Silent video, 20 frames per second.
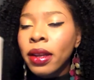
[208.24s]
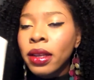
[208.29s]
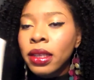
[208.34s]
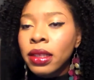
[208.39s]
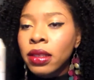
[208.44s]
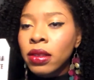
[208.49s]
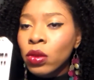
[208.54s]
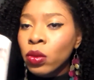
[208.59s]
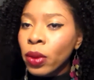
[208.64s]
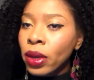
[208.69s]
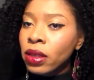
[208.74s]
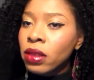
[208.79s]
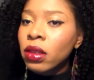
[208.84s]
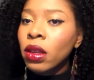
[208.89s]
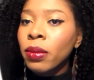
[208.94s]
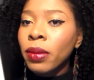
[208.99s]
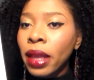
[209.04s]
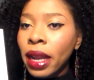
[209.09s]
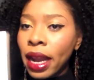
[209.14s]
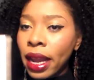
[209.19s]
this is one
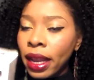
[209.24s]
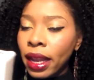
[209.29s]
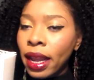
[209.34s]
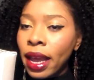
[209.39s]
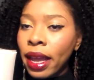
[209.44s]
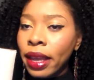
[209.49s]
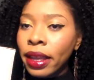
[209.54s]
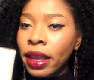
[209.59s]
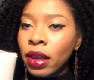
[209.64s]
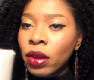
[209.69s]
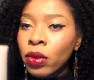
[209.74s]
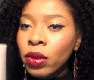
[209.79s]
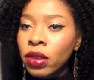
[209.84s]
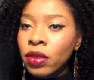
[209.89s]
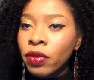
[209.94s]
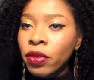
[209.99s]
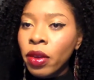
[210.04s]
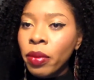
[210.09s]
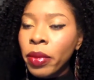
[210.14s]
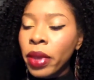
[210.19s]
soap that I like, you know,
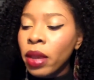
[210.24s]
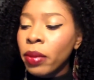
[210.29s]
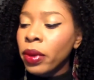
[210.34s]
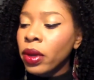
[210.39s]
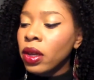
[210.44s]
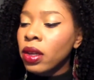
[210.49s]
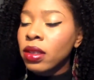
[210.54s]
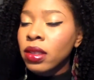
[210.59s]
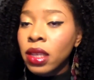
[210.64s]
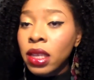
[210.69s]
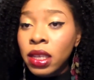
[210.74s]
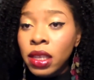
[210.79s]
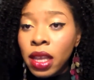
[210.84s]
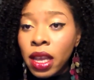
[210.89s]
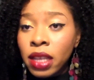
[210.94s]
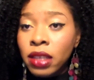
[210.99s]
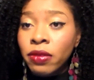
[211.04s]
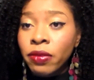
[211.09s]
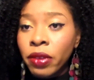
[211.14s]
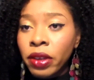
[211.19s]
it's for me, because
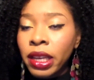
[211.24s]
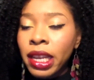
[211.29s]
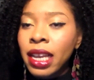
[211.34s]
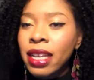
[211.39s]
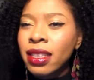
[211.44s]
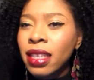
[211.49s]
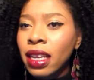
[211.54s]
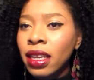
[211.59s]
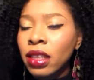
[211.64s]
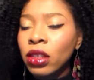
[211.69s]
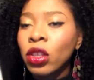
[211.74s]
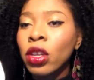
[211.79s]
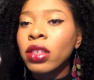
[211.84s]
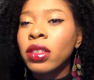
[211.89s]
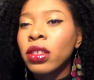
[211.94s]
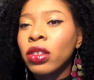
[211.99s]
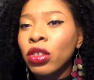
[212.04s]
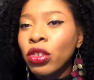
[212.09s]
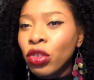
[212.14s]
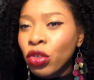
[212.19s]
it exfoliates and it
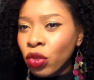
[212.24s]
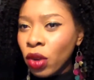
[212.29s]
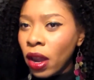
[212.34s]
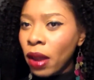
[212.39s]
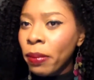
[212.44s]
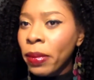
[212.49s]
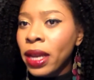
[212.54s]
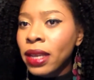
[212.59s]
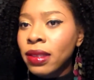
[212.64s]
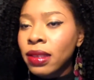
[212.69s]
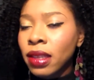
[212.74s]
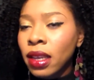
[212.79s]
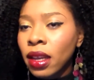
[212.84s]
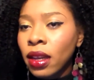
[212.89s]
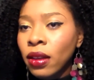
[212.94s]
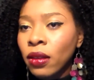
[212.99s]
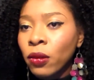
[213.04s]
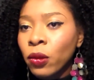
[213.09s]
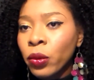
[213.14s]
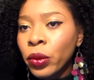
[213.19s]
doesn't dry my
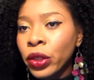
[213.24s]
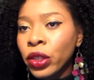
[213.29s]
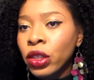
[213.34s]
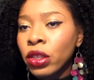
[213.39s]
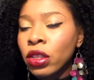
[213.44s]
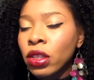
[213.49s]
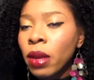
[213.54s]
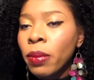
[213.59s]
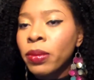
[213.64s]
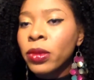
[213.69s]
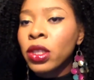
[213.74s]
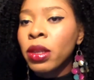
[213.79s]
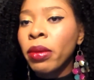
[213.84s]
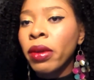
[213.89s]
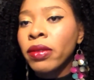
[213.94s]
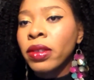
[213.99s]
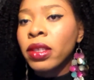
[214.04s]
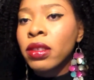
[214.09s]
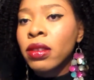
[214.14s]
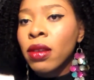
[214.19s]
skin, which is some
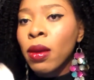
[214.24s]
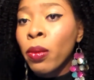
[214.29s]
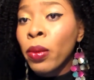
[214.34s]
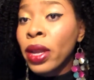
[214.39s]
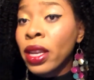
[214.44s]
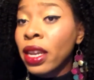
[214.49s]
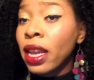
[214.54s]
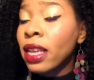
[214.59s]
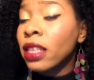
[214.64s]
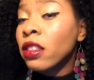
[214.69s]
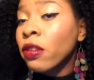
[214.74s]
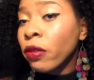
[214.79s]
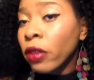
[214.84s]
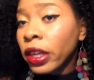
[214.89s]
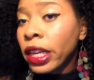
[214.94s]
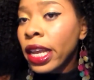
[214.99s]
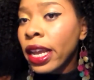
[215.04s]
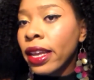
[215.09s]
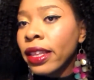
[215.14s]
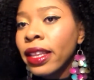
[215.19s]
of this soap, when they
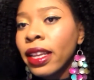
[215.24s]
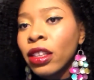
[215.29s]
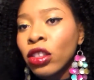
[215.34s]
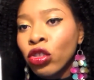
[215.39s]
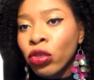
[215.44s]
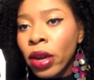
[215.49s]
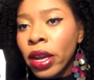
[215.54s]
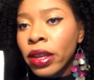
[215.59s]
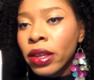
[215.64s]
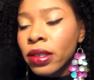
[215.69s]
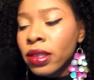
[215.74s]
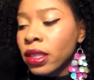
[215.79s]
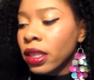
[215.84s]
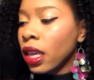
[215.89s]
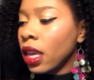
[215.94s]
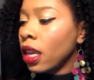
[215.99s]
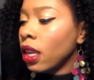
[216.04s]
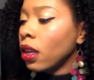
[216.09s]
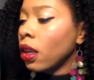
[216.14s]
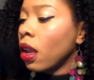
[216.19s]
exfoliate, they dry your
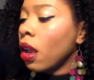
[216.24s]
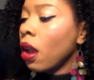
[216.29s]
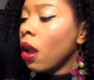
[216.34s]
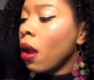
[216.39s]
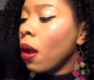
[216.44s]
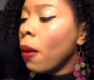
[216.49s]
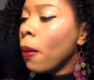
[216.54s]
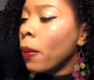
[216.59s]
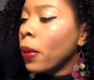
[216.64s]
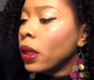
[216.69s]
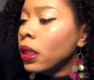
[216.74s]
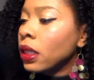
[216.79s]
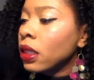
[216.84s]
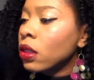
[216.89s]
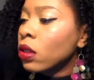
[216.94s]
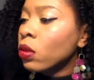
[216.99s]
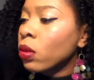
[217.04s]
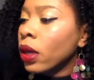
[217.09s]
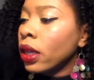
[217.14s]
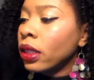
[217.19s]
skin. But
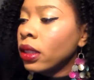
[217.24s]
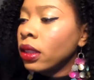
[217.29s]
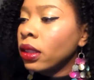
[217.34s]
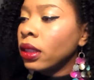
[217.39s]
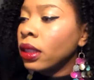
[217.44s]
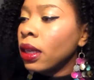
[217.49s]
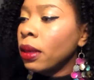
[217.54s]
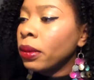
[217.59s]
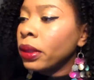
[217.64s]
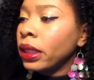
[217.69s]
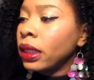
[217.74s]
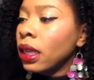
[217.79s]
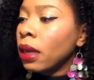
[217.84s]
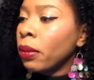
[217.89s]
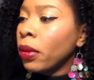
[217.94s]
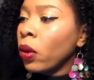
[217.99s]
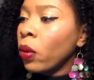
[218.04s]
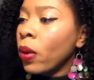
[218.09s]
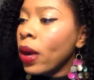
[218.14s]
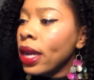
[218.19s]
this one,
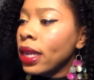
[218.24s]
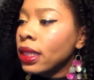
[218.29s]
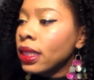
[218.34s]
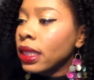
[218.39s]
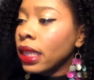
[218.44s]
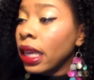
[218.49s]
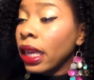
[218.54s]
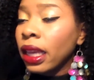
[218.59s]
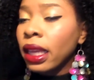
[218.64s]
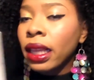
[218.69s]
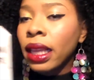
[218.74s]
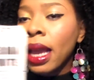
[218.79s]
Derma White Skin